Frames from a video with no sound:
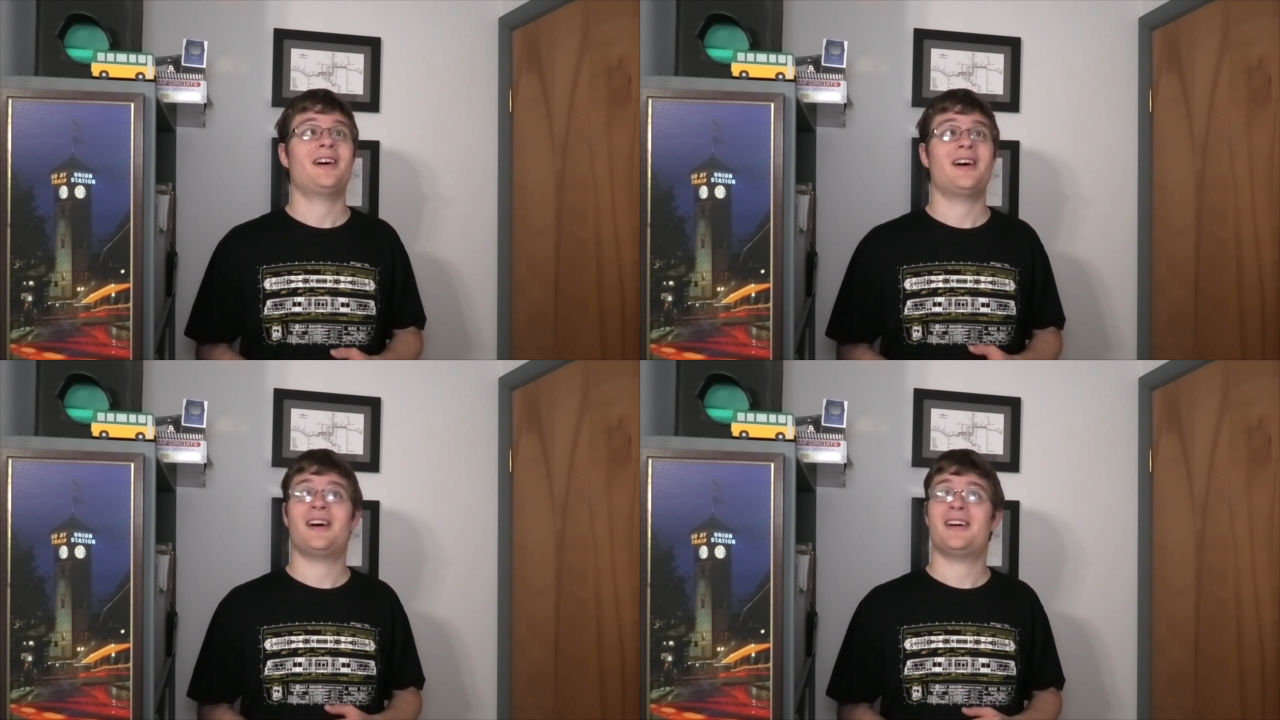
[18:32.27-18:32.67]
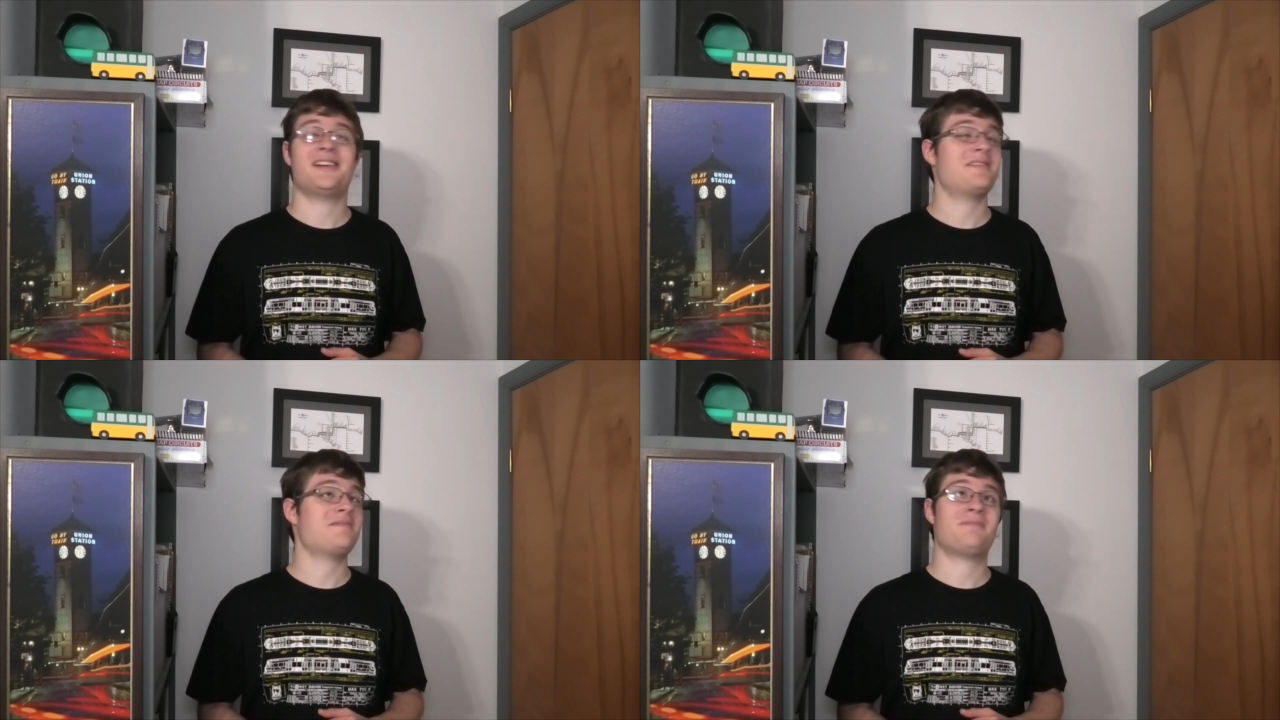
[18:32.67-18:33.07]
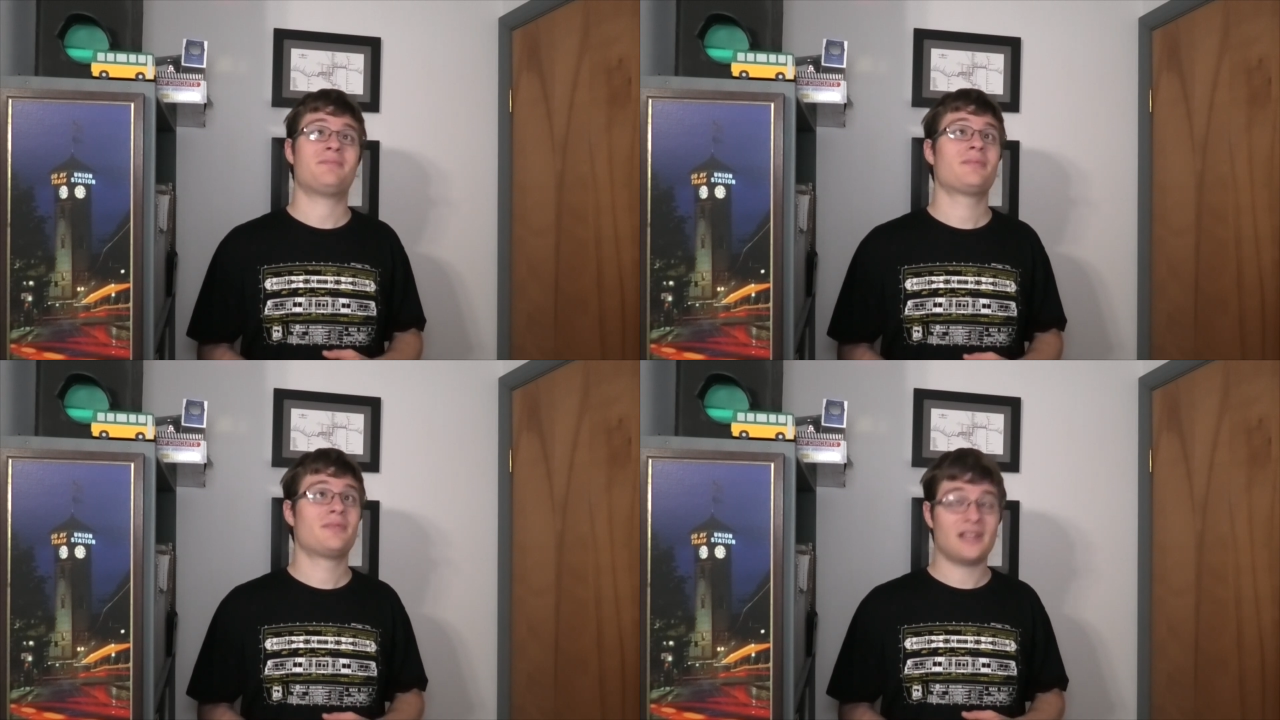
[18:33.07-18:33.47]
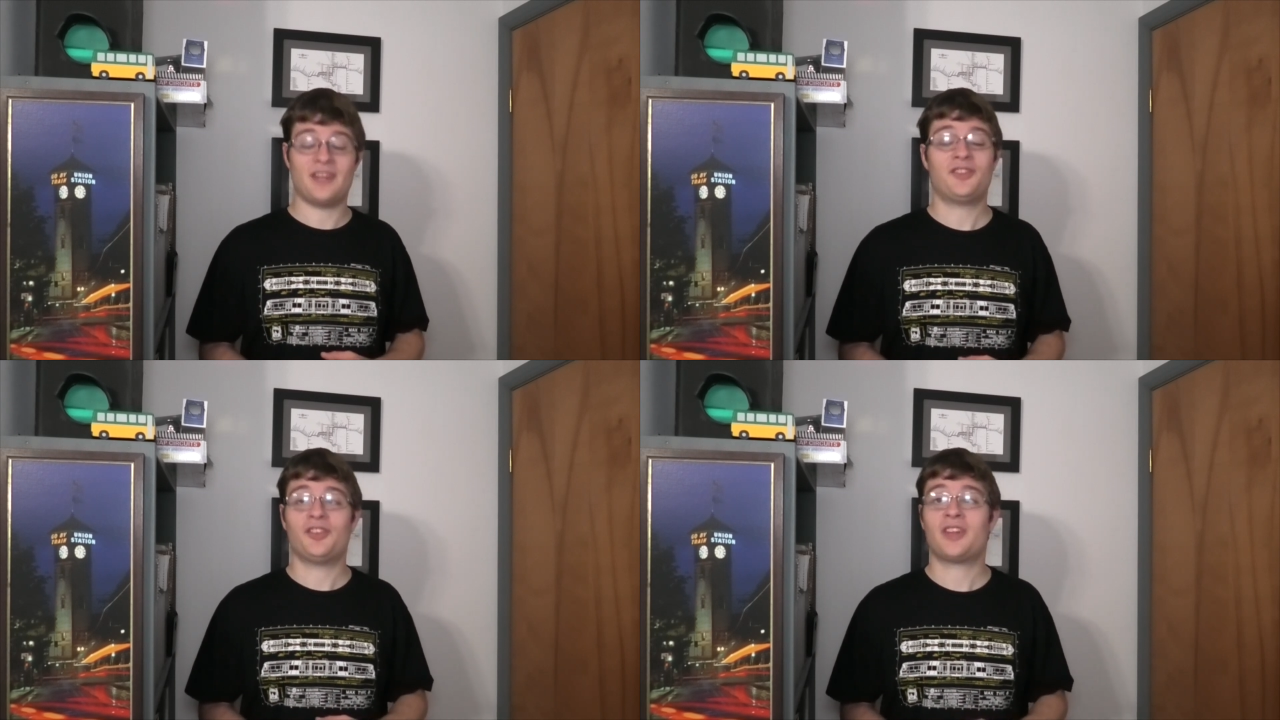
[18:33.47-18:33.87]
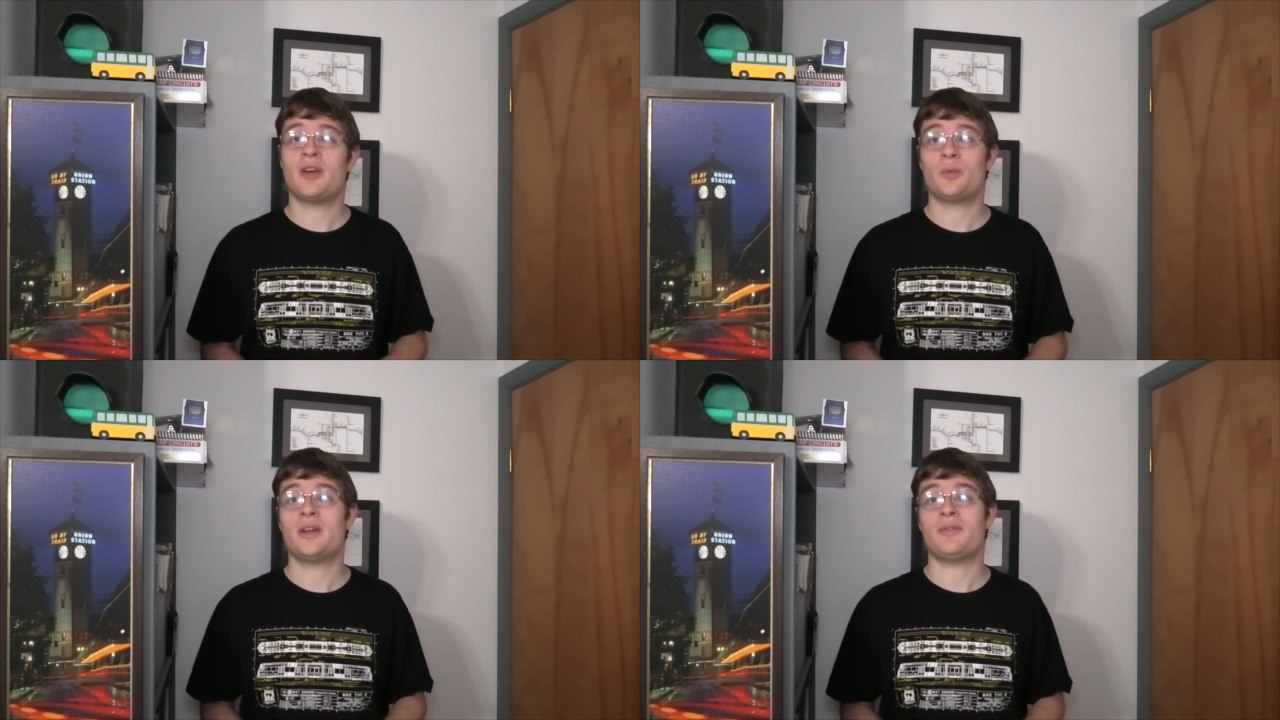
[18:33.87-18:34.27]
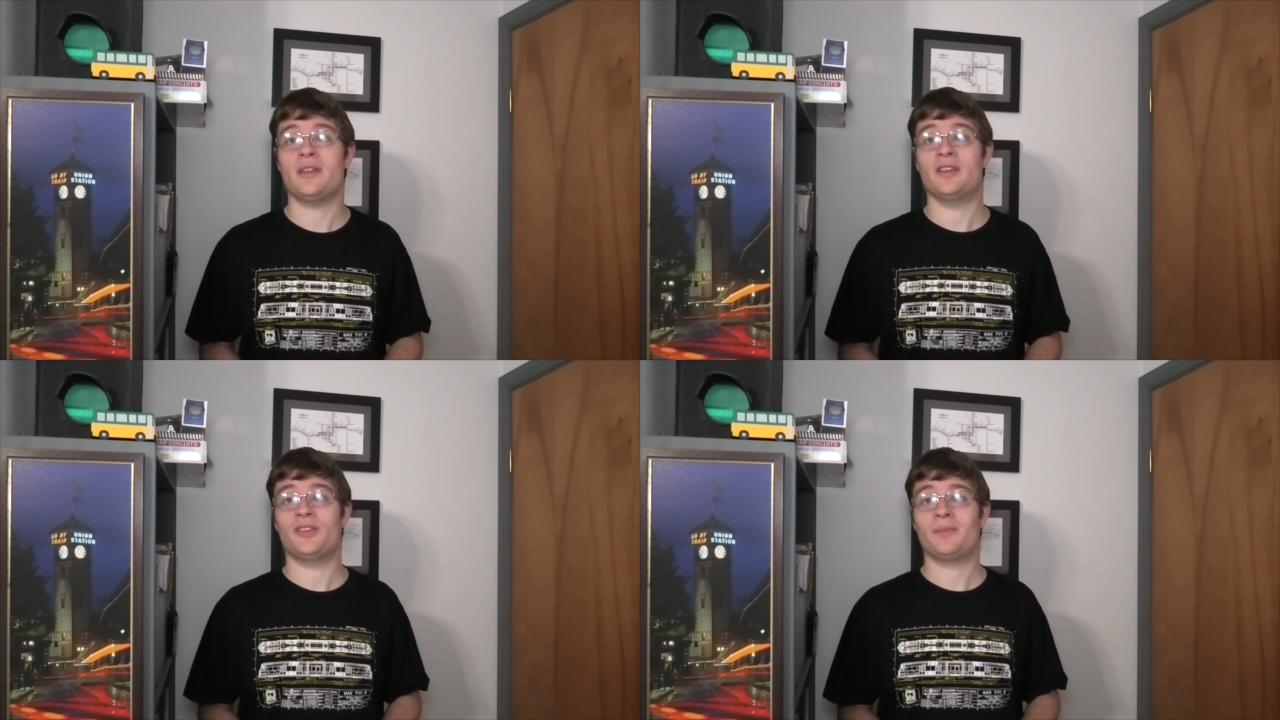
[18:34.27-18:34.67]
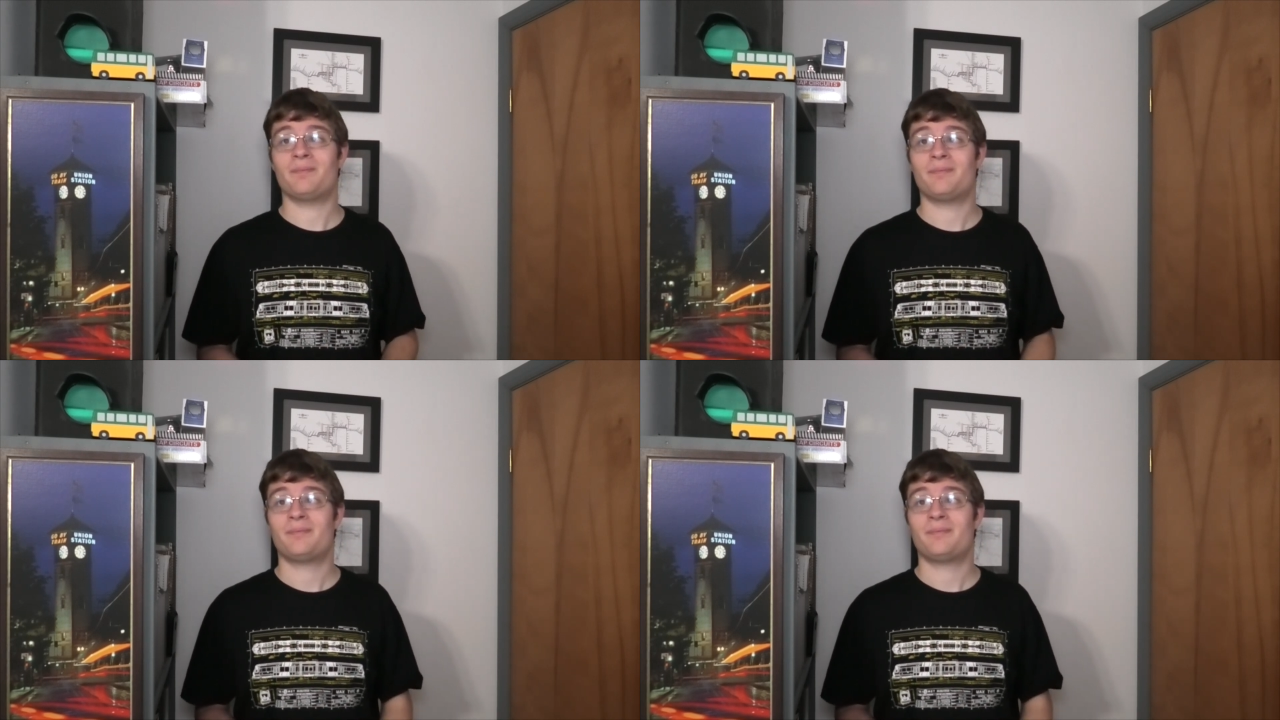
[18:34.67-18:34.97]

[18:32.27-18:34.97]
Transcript: let's just get rid of these.